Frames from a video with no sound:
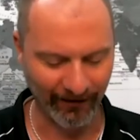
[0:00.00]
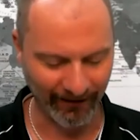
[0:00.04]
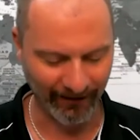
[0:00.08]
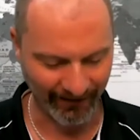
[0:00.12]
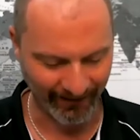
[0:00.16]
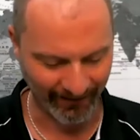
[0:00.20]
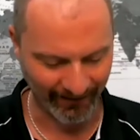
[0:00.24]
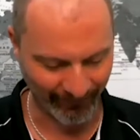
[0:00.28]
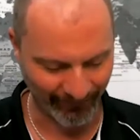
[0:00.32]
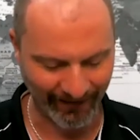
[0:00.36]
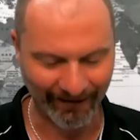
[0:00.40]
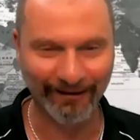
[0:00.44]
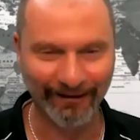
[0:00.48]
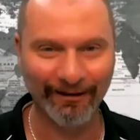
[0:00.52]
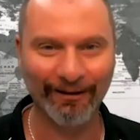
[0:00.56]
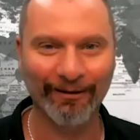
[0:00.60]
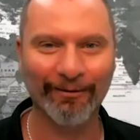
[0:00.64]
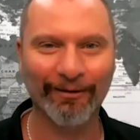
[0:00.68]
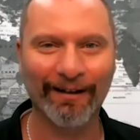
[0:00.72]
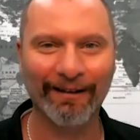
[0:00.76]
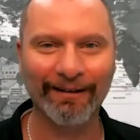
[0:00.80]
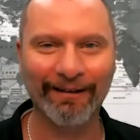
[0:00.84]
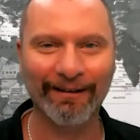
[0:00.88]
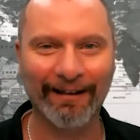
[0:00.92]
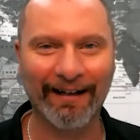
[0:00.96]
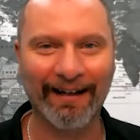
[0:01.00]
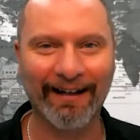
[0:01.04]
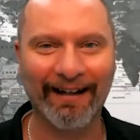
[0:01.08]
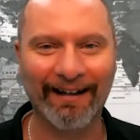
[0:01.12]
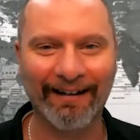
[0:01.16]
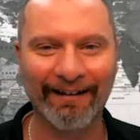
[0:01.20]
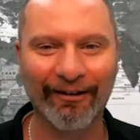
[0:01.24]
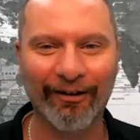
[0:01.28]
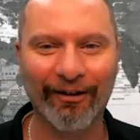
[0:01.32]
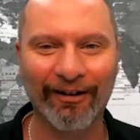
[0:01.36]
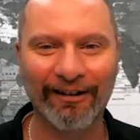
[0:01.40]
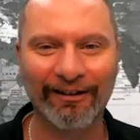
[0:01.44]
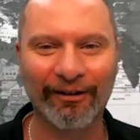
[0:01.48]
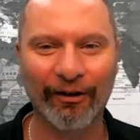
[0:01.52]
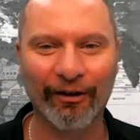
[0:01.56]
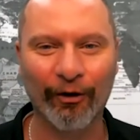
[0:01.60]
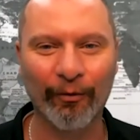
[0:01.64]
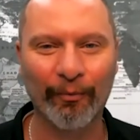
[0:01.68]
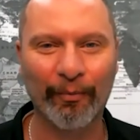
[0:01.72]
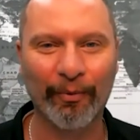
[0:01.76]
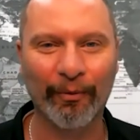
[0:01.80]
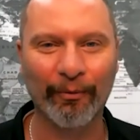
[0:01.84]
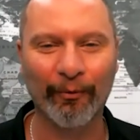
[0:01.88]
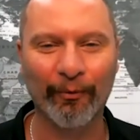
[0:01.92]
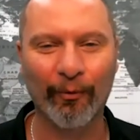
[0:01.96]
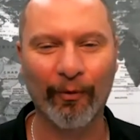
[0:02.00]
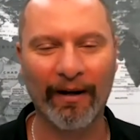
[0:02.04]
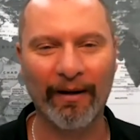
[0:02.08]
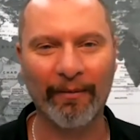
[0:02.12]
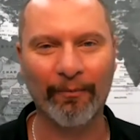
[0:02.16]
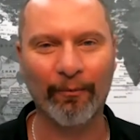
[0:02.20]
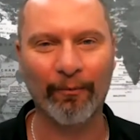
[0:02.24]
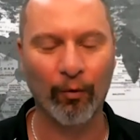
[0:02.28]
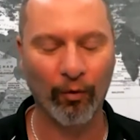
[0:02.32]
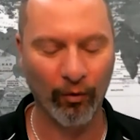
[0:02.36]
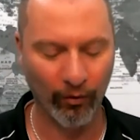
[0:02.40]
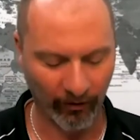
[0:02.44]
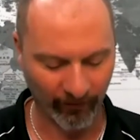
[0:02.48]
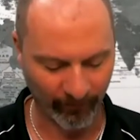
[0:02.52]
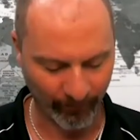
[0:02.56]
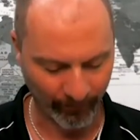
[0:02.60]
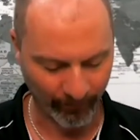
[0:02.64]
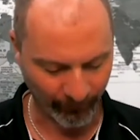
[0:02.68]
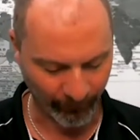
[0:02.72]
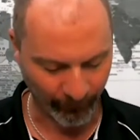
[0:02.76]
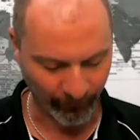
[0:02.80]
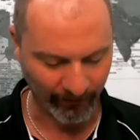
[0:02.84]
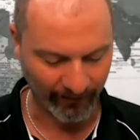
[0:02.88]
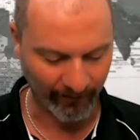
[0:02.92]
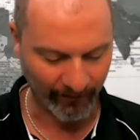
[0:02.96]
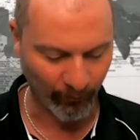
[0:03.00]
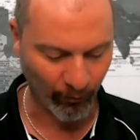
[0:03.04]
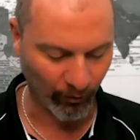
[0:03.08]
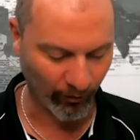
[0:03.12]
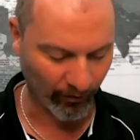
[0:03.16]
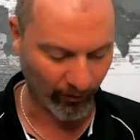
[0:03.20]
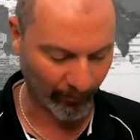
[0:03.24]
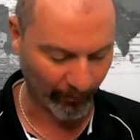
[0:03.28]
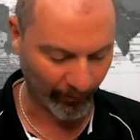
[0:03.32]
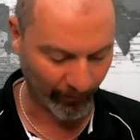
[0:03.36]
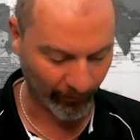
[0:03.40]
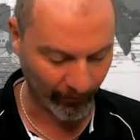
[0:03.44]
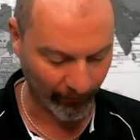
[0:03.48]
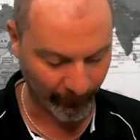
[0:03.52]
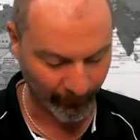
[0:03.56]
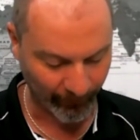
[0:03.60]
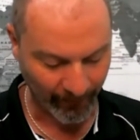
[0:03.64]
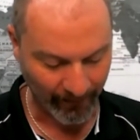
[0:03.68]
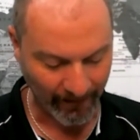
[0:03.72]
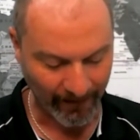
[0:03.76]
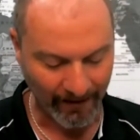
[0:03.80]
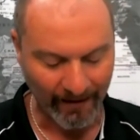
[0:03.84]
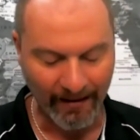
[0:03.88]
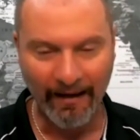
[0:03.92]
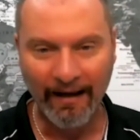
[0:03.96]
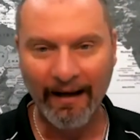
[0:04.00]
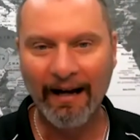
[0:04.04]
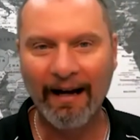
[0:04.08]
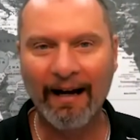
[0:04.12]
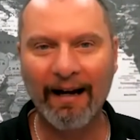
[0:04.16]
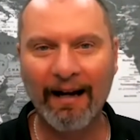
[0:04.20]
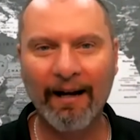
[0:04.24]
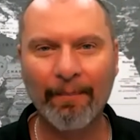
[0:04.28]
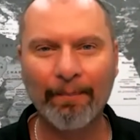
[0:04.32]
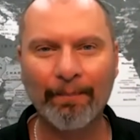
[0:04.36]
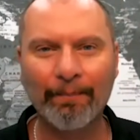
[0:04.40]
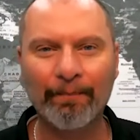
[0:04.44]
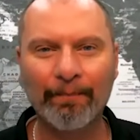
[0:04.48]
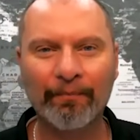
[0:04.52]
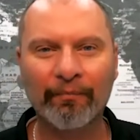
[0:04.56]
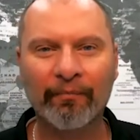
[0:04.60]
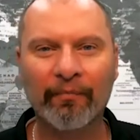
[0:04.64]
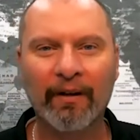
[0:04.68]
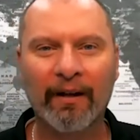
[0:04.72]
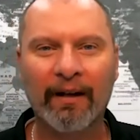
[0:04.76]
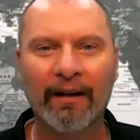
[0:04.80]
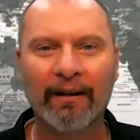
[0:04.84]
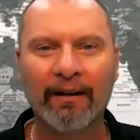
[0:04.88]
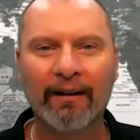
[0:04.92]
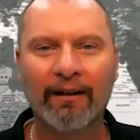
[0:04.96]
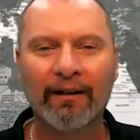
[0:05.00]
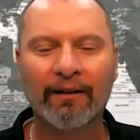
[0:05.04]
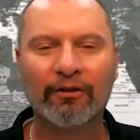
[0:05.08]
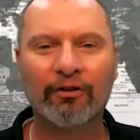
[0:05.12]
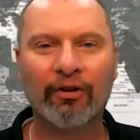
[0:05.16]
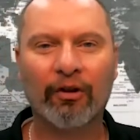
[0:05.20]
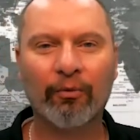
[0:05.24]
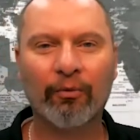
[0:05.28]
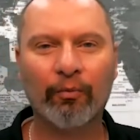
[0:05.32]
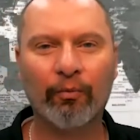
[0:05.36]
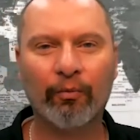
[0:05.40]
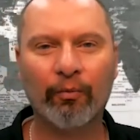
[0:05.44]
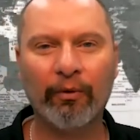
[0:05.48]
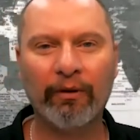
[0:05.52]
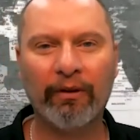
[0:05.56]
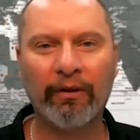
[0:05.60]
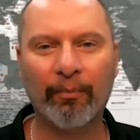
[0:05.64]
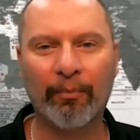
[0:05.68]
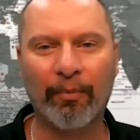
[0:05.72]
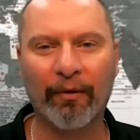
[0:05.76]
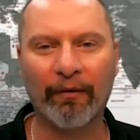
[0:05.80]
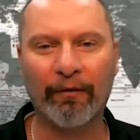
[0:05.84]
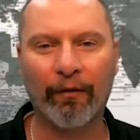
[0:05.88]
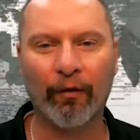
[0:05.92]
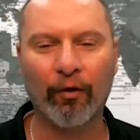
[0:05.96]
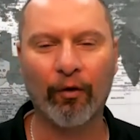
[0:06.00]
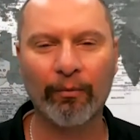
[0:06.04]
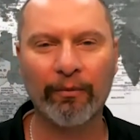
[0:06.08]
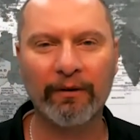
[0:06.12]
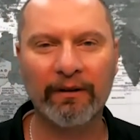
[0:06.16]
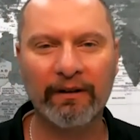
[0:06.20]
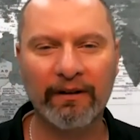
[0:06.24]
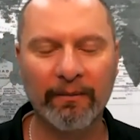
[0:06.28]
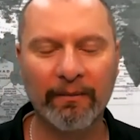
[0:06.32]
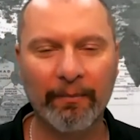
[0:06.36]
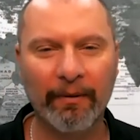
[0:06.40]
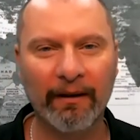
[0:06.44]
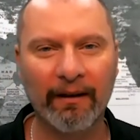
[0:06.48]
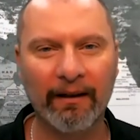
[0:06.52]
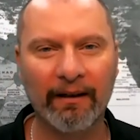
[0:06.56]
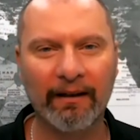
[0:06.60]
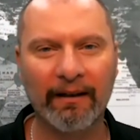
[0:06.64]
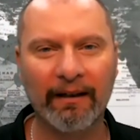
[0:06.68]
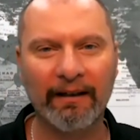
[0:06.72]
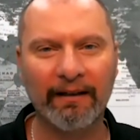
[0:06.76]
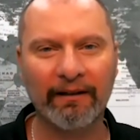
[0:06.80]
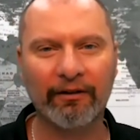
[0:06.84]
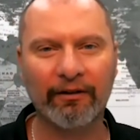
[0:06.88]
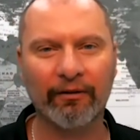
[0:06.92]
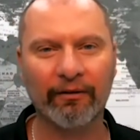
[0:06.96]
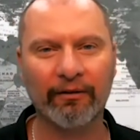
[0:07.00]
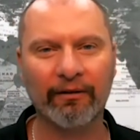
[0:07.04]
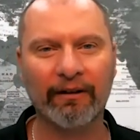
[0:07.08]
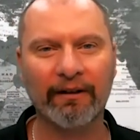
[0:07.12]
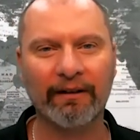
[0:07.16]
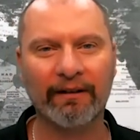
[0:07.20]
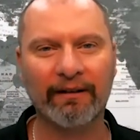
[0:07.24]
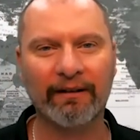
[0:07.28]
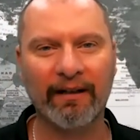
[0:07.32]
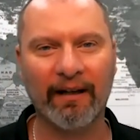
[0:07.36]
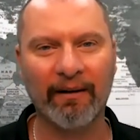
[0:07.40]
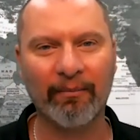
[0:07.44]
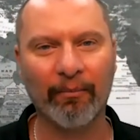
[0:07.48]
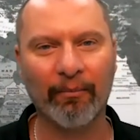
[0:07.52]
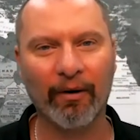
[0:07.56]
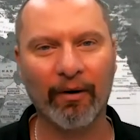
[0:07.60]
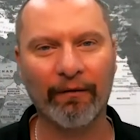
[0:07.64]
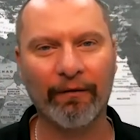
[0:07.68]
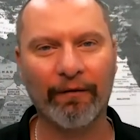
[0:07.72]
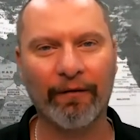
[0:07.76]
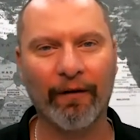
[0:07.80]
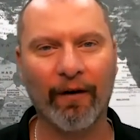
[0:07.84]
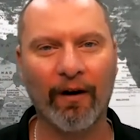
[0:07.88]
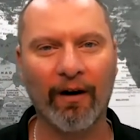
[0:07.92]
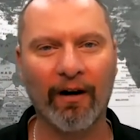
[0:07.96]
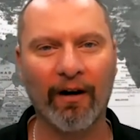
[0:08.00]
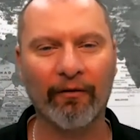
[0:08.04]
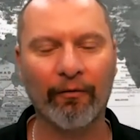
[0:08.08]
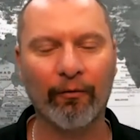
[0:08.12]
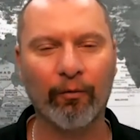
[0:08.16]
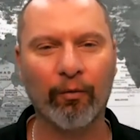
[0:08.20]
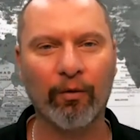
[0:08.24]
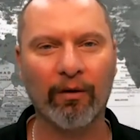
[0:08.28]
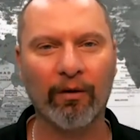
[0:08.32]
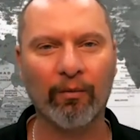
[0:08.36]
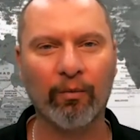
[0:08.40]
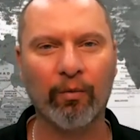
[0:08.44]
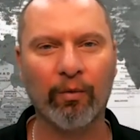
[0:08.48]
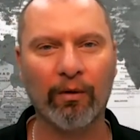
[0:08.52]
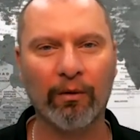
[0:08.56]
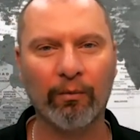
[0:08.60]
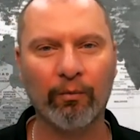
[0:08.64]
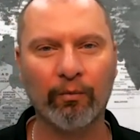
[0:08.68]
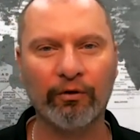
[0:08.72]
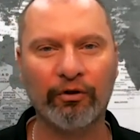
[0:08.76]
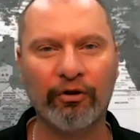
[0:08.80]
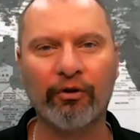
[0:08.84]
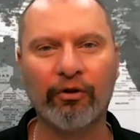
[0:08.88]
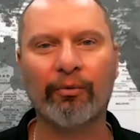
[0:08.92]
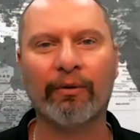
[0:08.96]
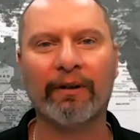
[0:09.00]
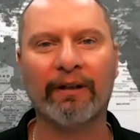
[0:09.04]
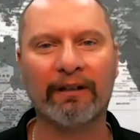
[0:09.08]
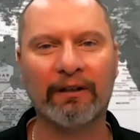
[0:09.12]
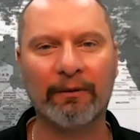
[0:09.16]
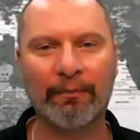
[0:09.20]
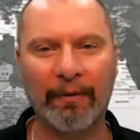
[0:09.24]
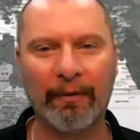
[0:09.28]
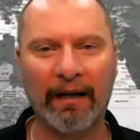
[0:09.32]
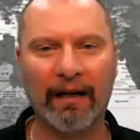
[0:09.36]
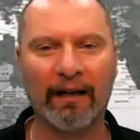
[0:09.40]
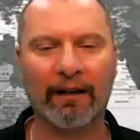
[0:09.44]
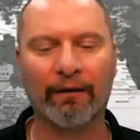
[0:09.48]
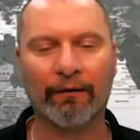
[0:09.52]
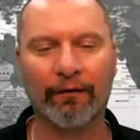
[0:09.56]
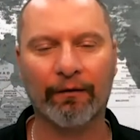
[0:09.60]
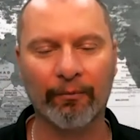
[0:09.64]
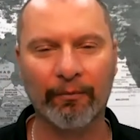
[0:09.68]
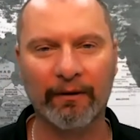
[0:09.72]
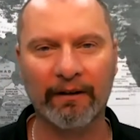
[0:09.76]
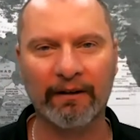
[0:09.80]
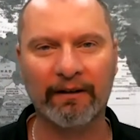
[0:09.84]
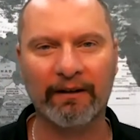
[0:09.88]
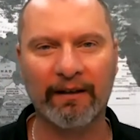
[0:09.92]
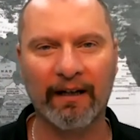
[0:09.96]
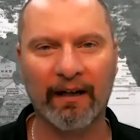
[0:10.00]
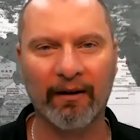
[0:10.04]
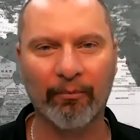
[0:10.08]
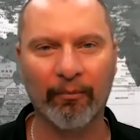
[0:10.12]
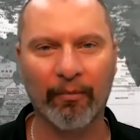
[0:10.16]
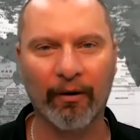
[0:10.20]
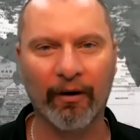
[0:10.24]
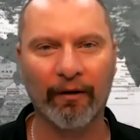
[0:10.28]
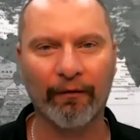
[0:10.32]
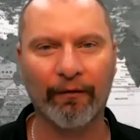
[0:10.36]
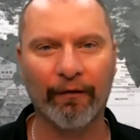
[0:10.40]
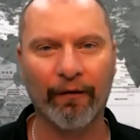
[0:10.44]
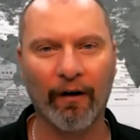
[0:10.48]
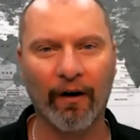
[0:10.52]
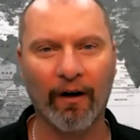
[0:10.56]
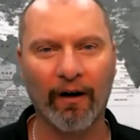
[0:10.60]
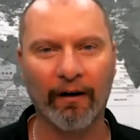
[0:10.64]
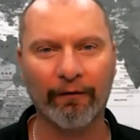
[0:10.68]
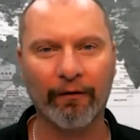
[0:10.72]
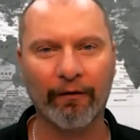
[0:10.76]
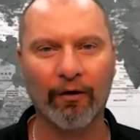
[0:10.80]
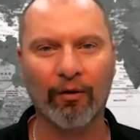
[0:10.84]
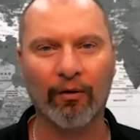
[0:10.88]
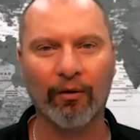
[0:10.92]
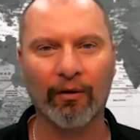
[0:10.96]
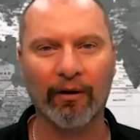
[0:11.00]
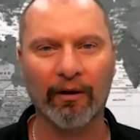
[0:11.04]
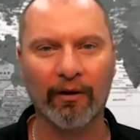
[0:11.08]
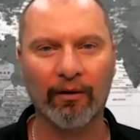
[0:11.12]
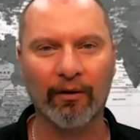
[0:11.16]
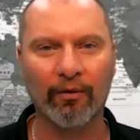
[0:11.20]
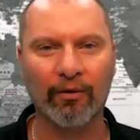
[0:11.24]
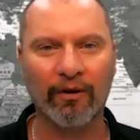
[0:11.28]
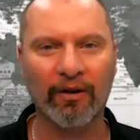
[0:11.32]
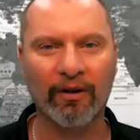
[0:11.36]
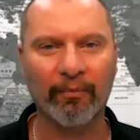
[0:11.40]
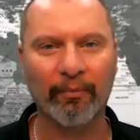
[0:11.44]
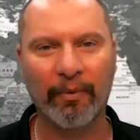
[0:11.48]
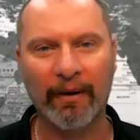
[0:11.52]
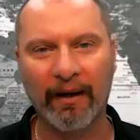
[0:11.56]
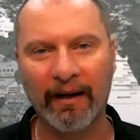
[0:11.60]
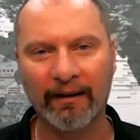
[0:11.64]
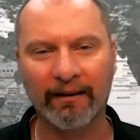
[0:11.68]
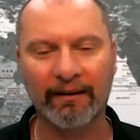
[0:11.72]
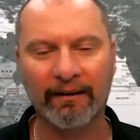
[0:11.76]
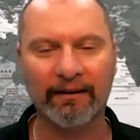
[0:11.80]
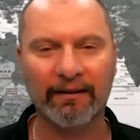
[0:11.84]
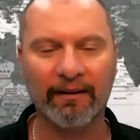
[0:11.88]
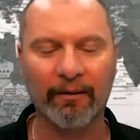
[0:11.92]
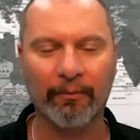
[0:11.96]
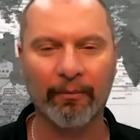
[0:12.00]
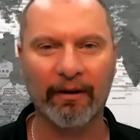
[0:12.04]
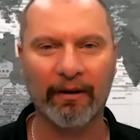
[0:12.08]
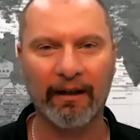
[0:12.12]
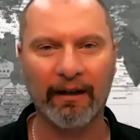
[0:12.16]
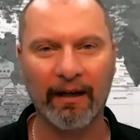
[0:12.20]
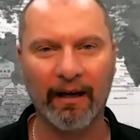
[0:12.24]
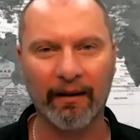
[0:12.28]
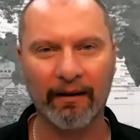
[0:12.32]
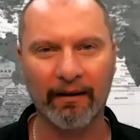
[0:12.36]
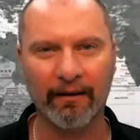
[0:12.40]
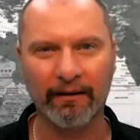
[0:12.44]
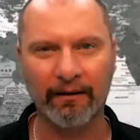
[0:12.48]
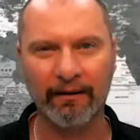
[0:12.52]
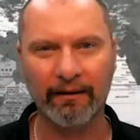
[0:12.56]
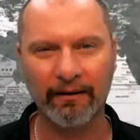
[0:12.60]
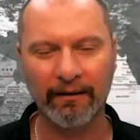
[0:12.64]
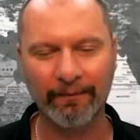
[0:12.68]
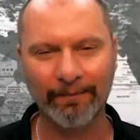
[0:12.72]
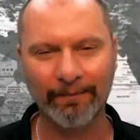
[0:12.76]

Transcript: lip, that's the one. Yeah, a nice open web, fully waterproof. So with the performance abilities on this 10x5, what would you expect from this 10x5 coil compared to some of the others?